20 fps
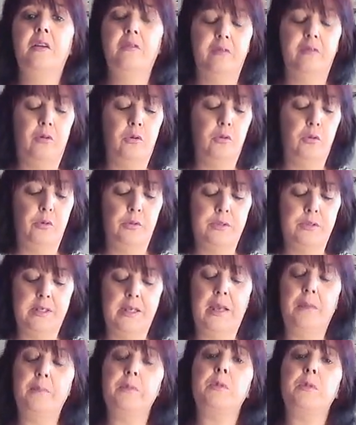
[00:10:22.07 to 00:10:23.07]
of course,
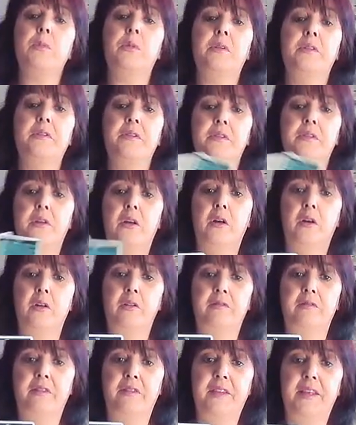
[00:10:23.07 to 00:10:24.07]
comes with
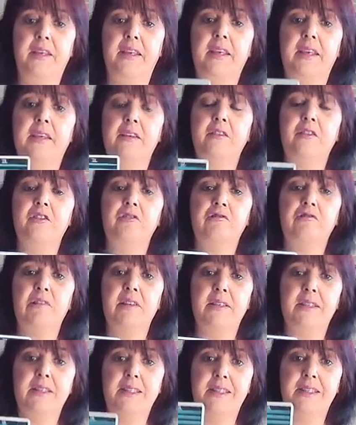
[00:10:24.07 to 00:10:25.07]
overthinking,
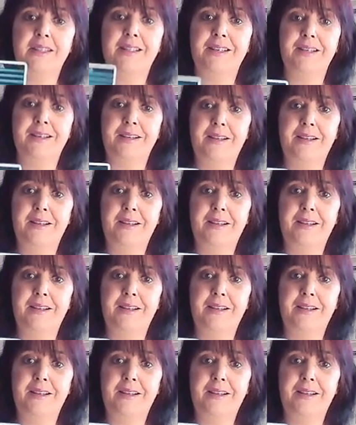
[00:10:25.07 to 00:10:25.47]
stress,